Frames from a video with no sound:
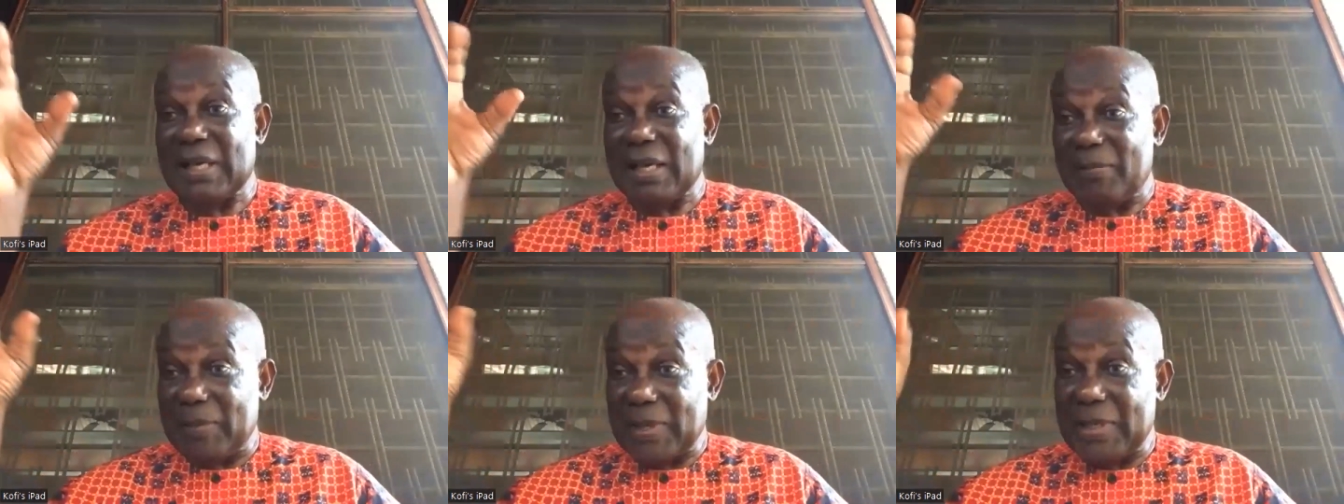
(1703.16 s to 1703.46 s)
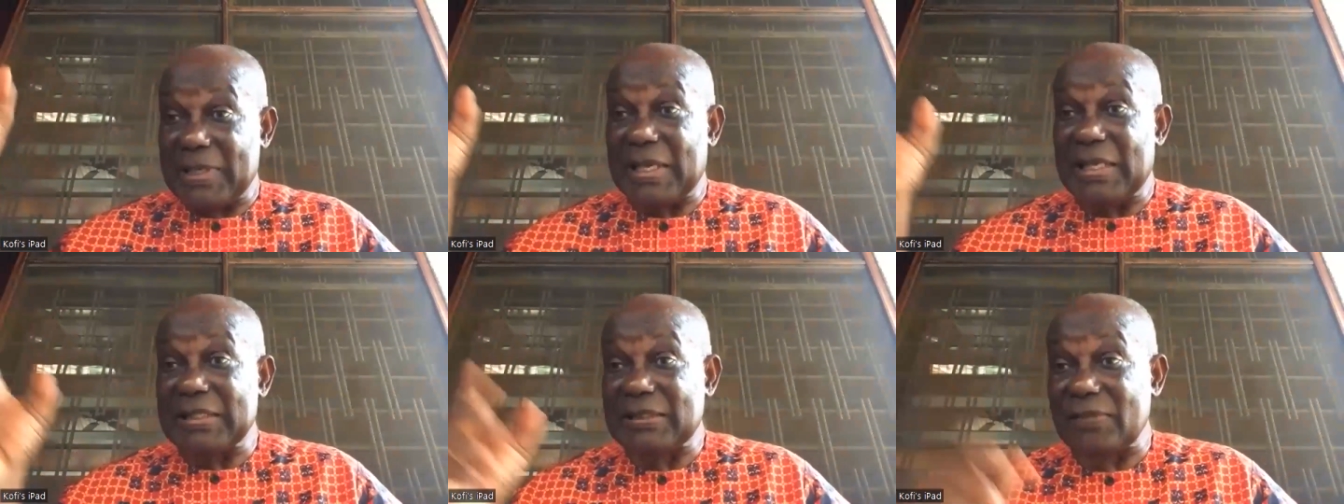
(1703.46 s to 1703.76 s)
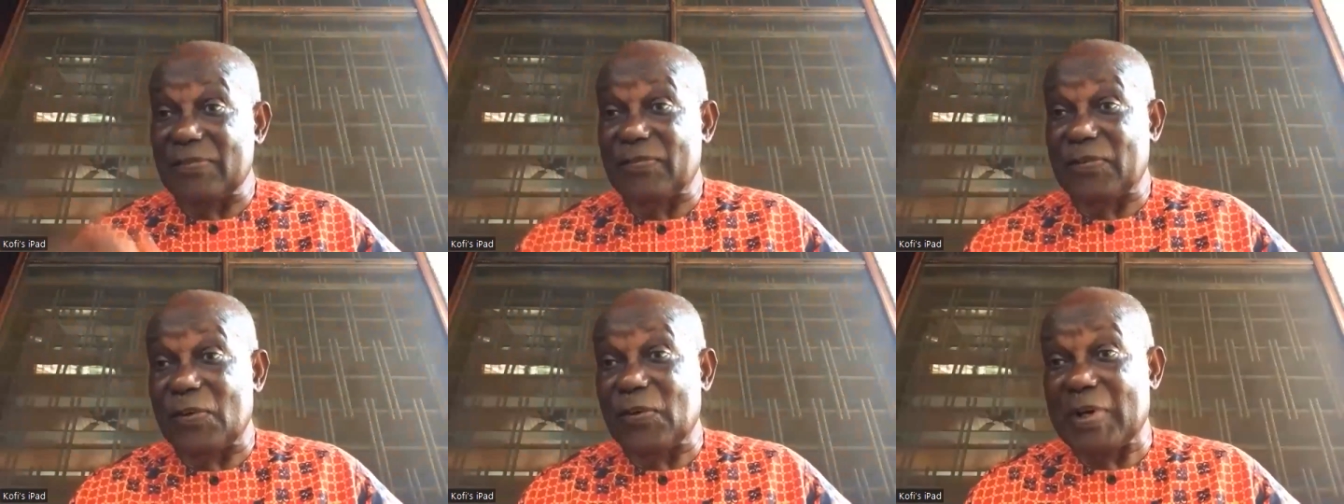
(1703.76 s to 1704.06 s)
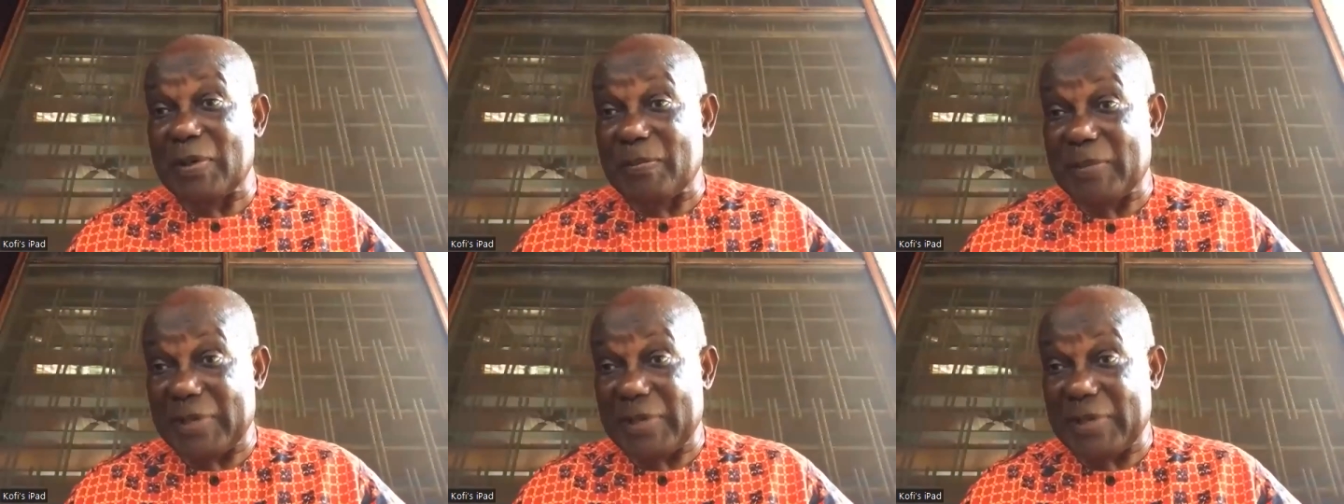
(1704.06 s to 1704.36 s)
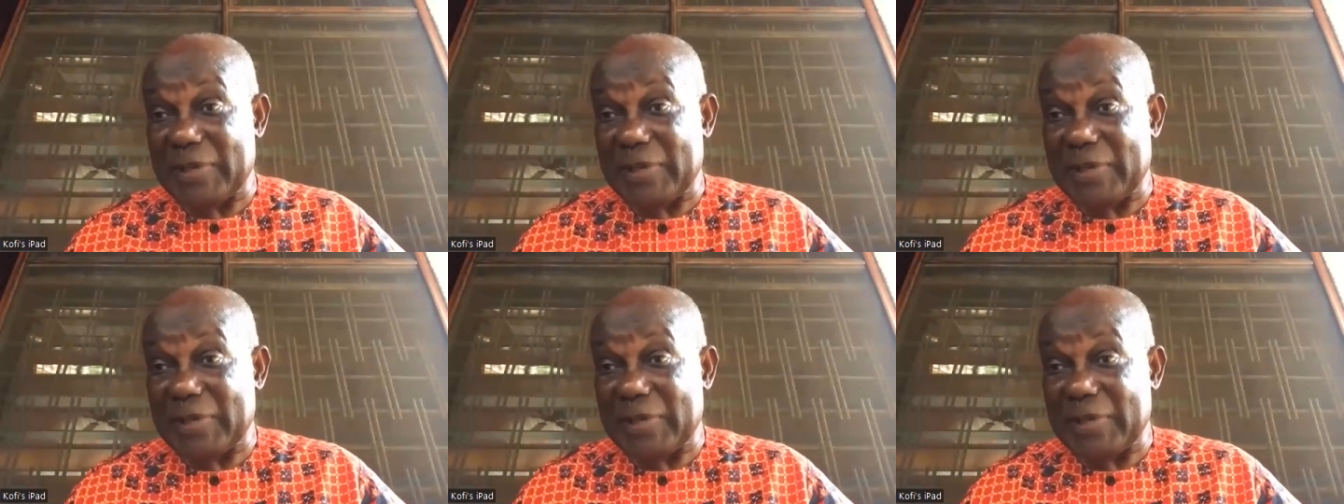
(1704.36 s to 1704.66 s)
the Habana people were
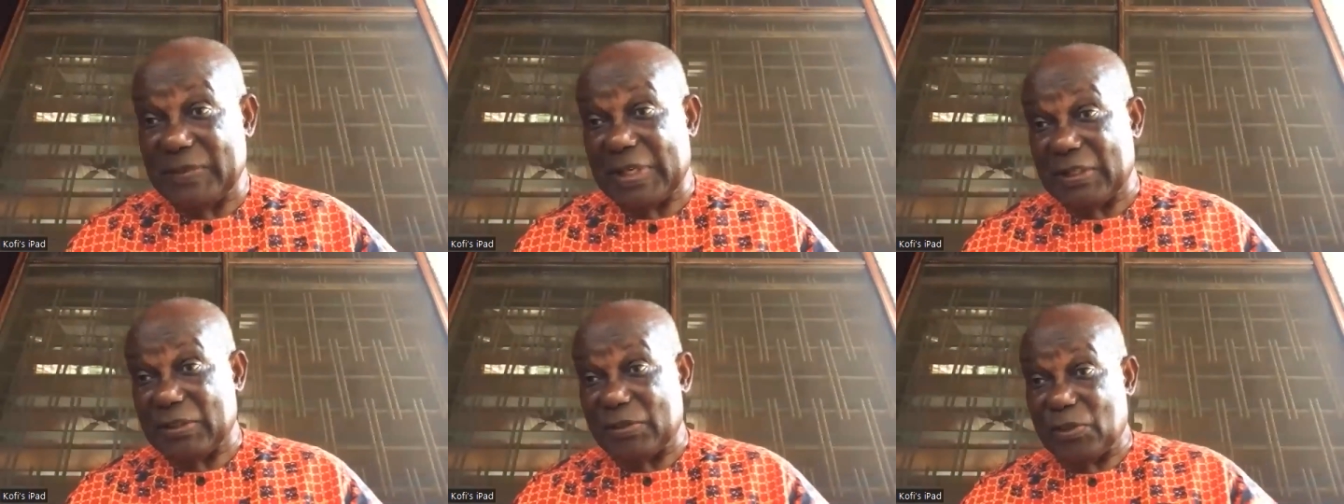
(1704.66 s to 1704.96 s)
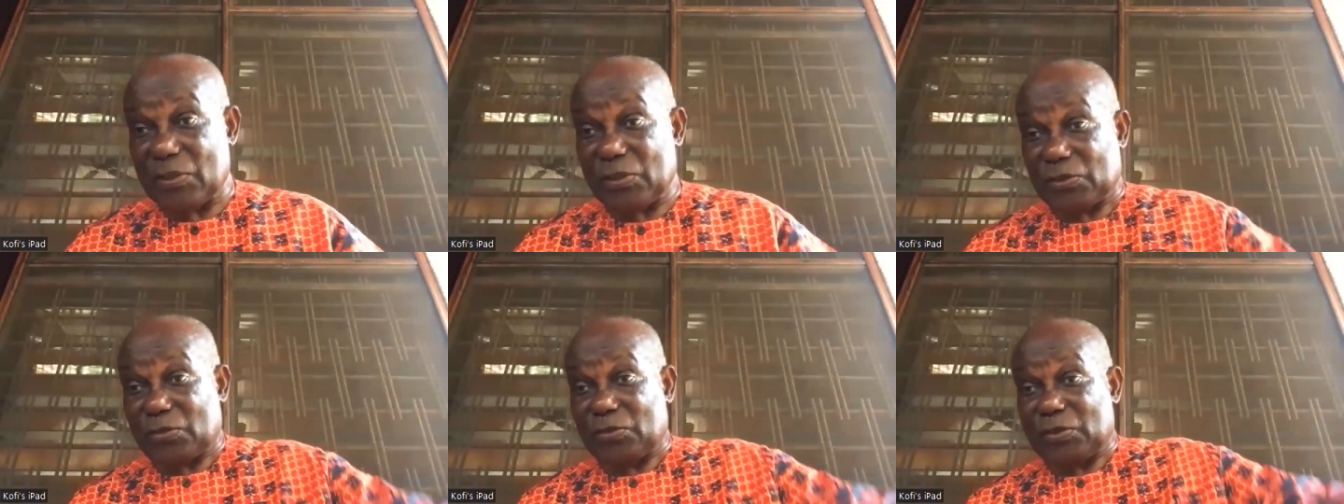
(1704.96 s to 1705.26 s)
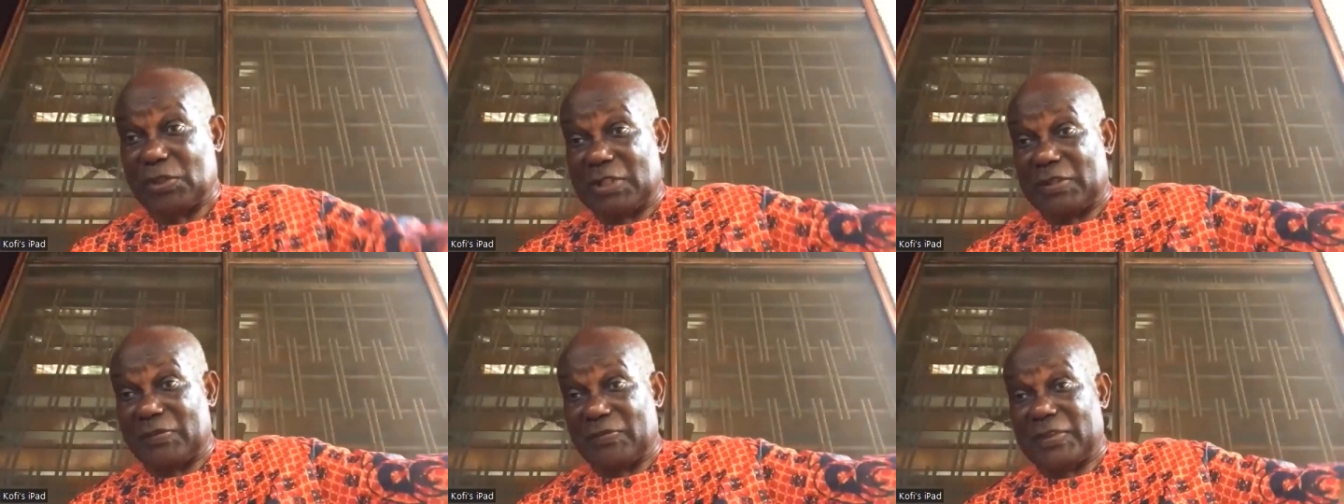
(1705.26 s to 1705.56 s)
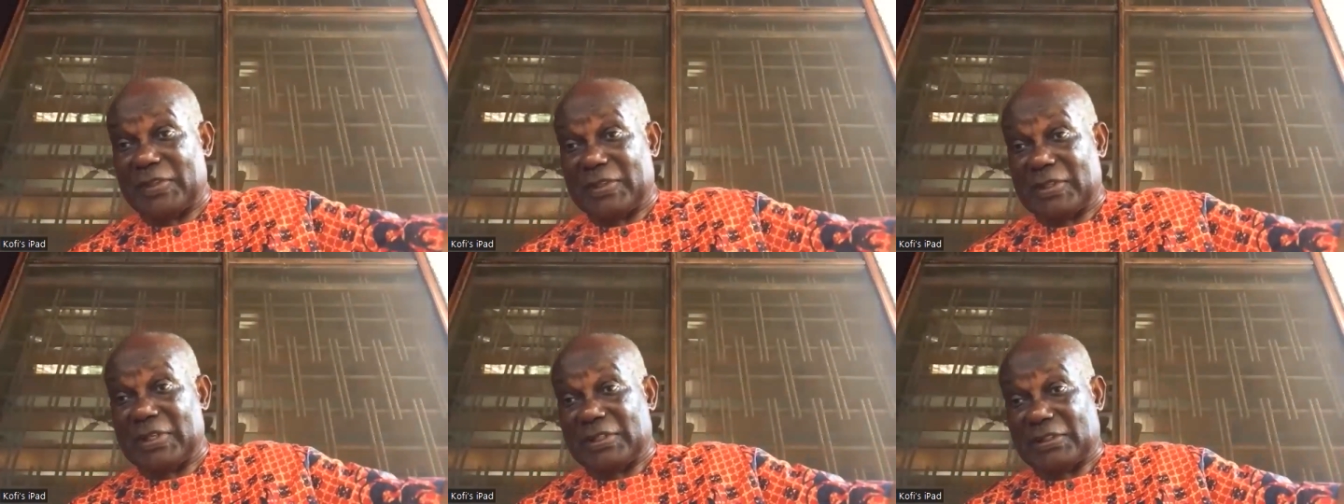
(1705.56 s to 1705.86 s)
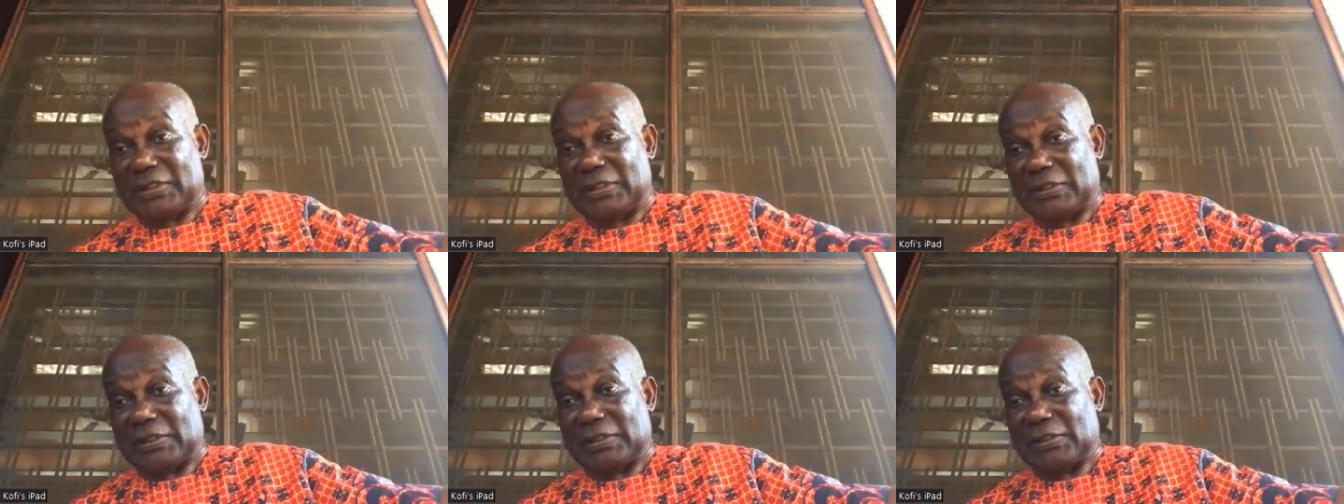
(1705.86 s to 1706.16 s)
better off than those who lived in the
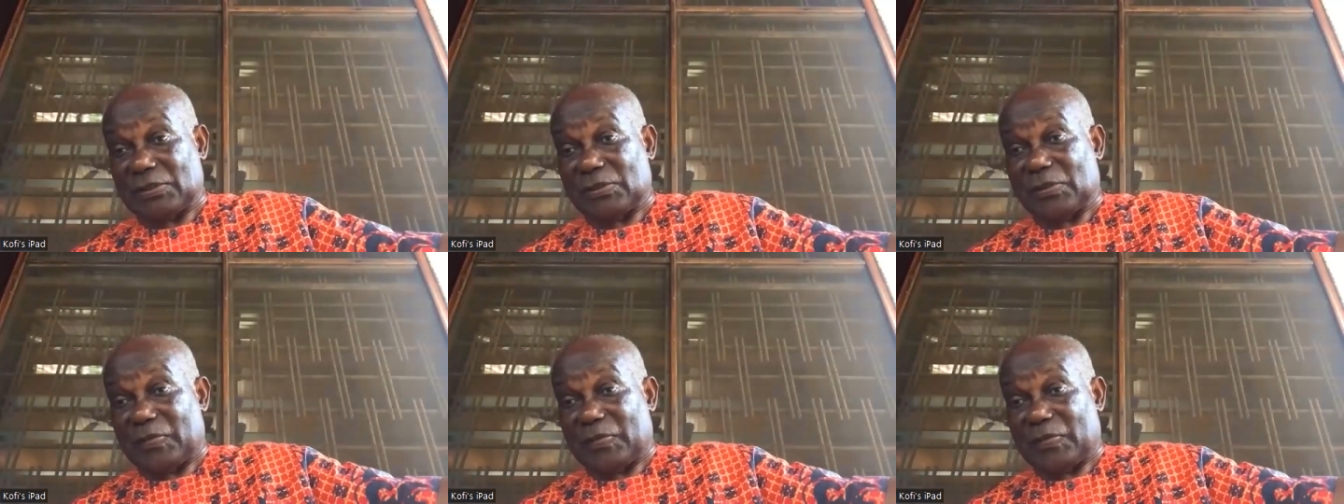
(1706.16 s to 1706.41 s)
city. In the